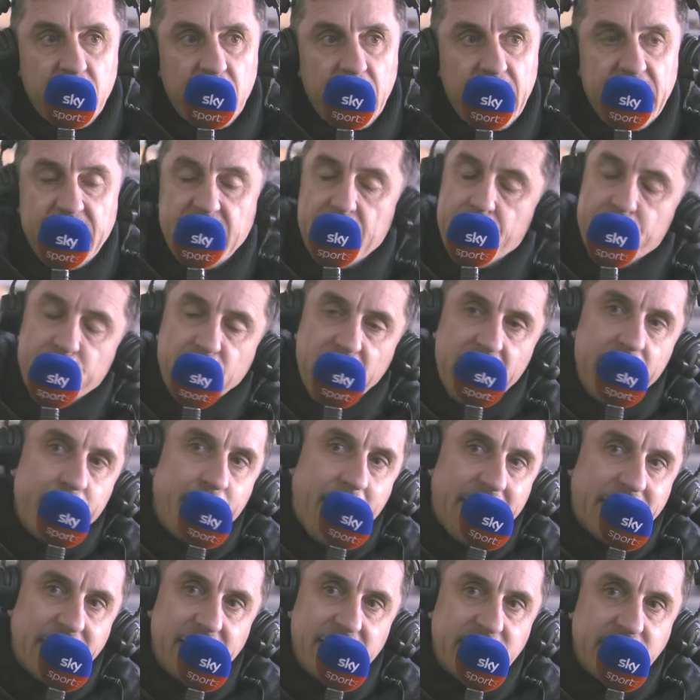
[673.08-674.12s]
he didn't play
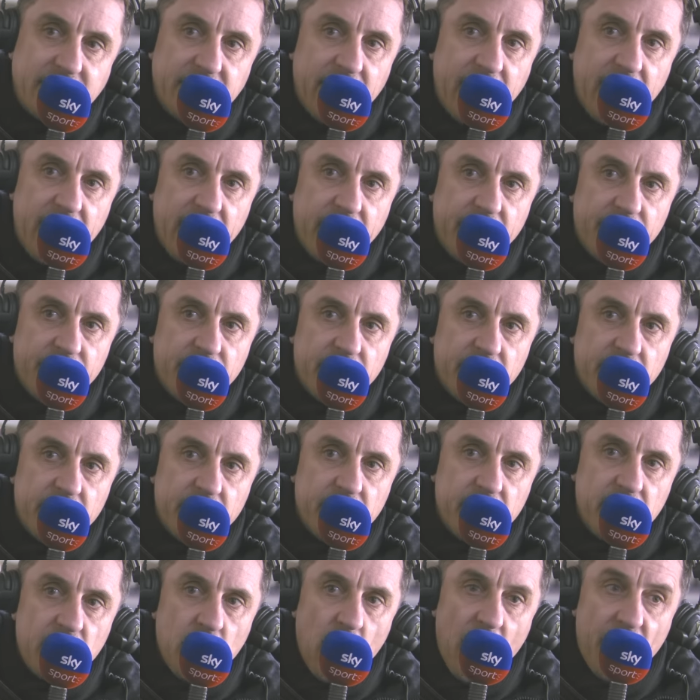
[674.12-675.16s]
badly today.
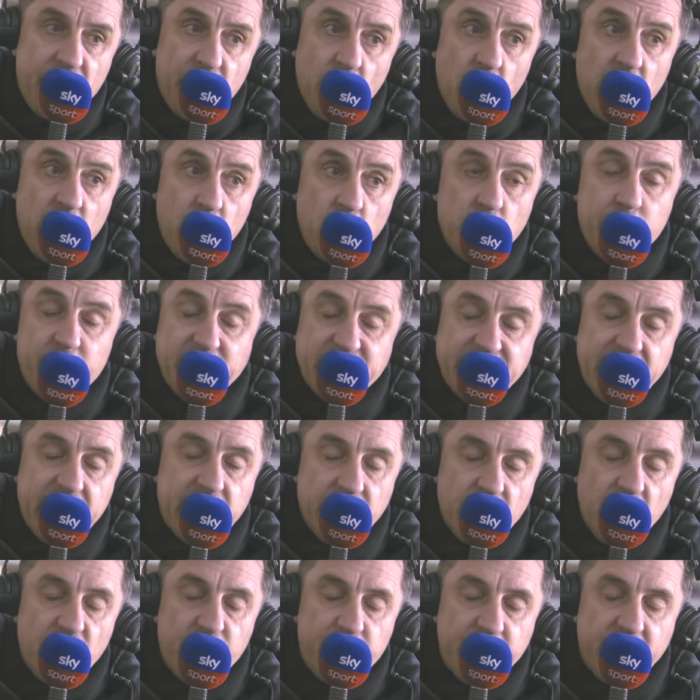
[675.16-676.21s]
You know, I thought he would be
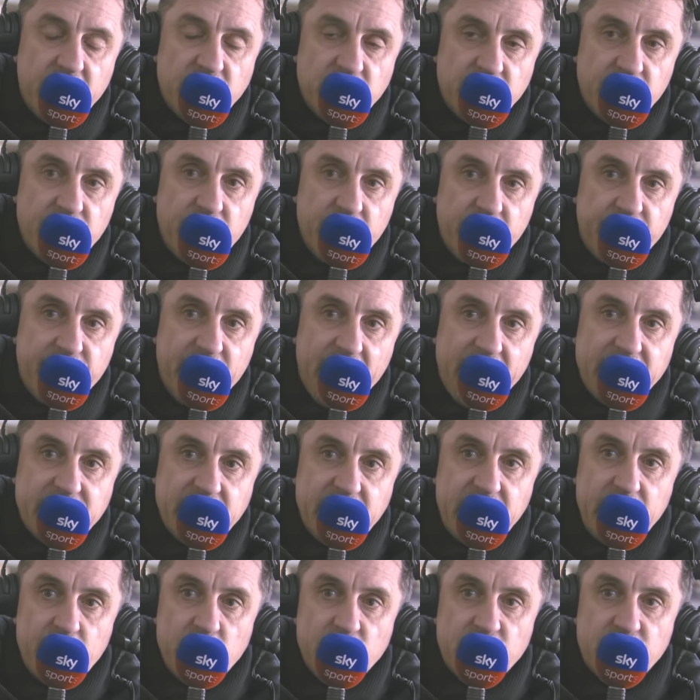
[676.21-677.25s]
taken off because of the fact
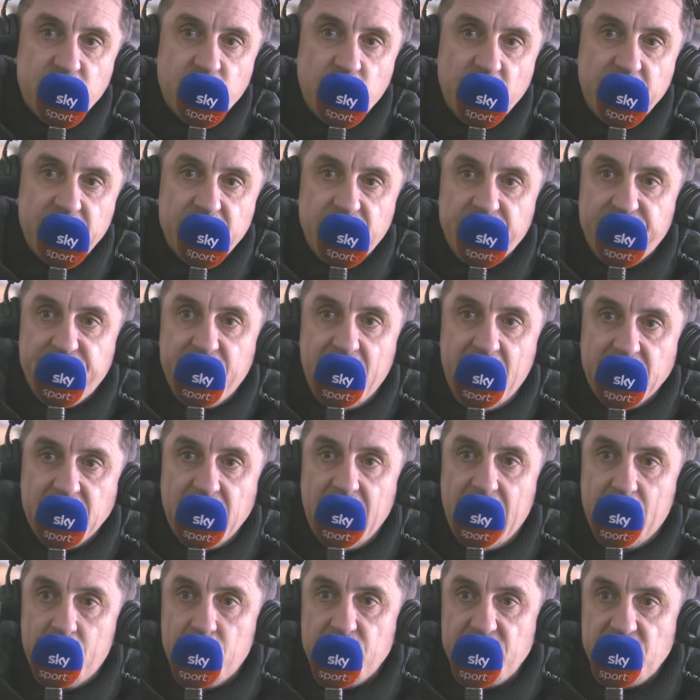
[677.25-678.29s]
that he was treading a fine
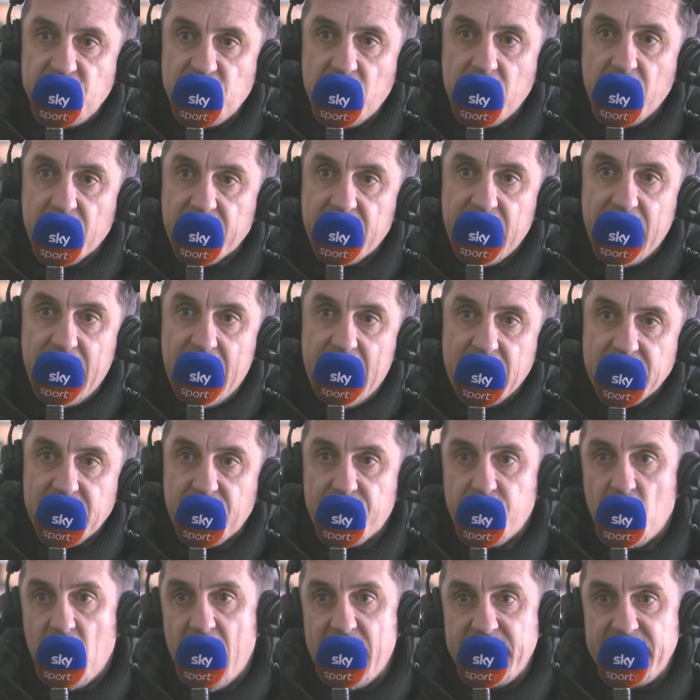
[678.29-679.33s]
line with his yellow card,
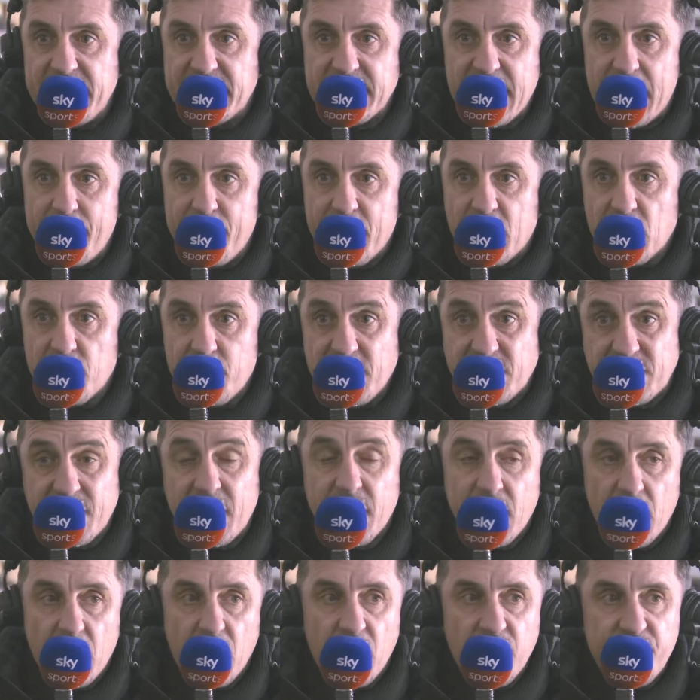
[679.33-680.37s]
and thought any time he could have been
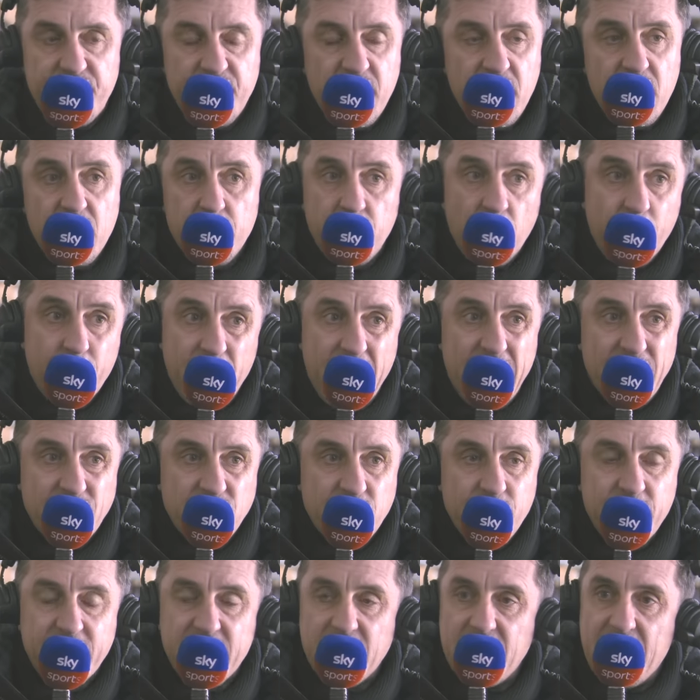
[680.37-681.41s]
sent off. But
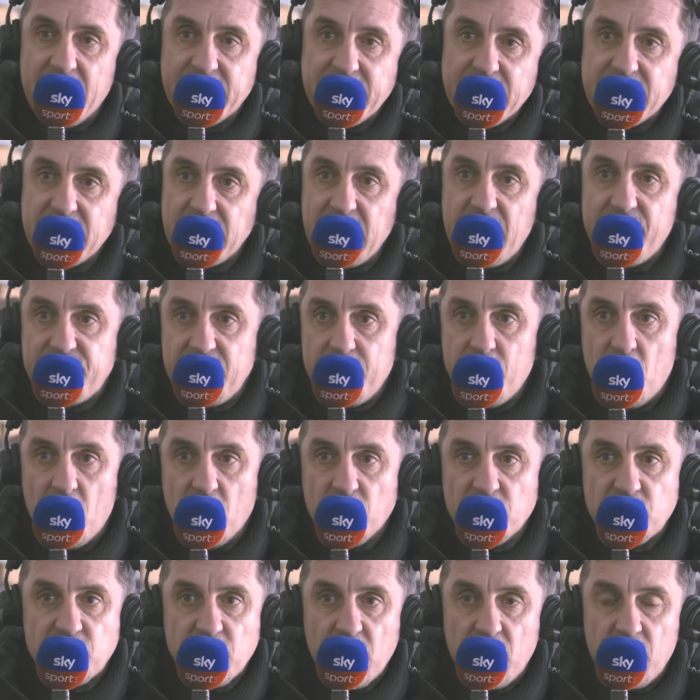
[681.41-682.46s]
actually, Mikel Arteta left him
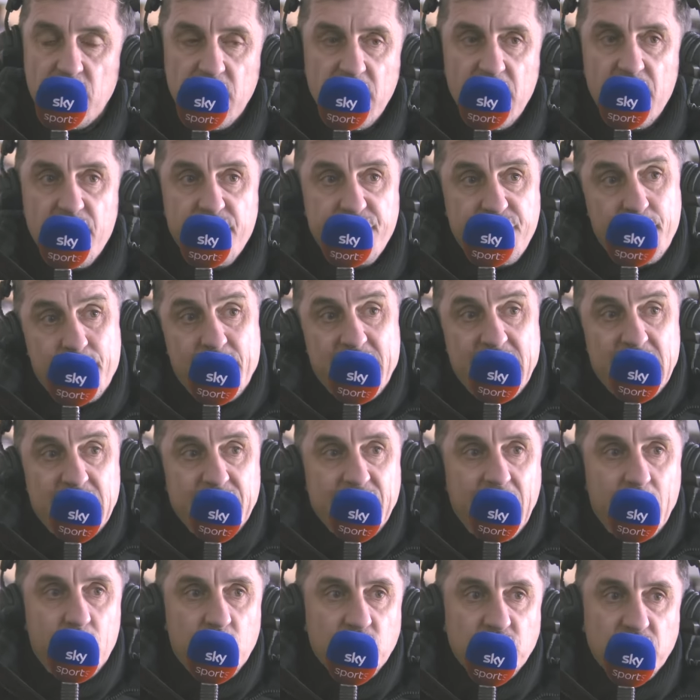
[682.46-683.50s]
on. So for me,
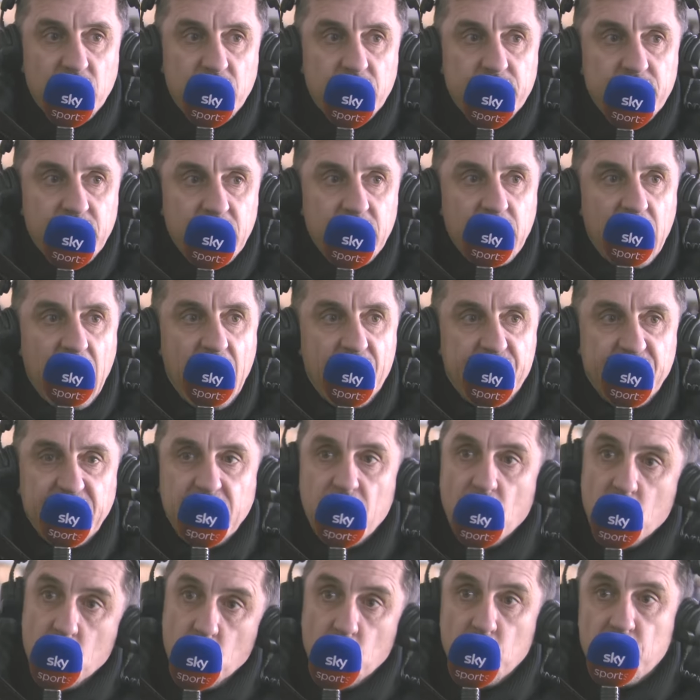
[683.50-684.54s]
that was, I
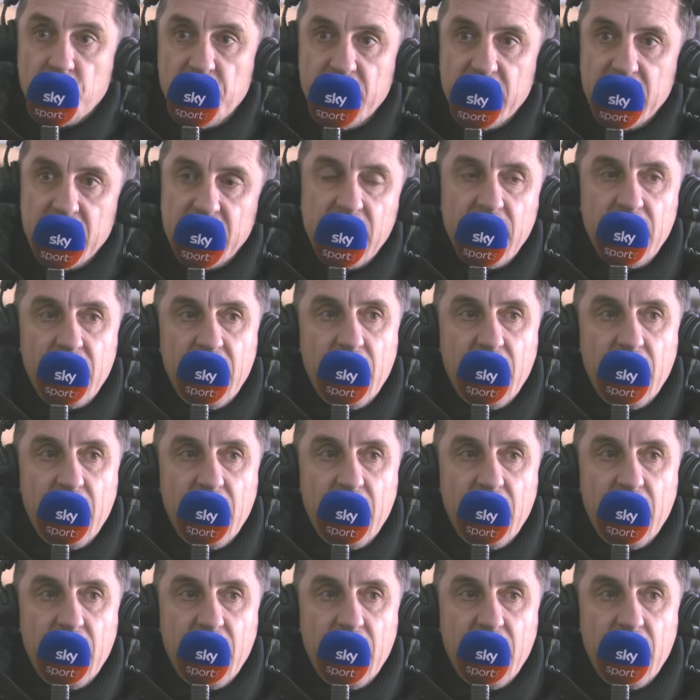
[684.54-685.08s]
think, a good thing.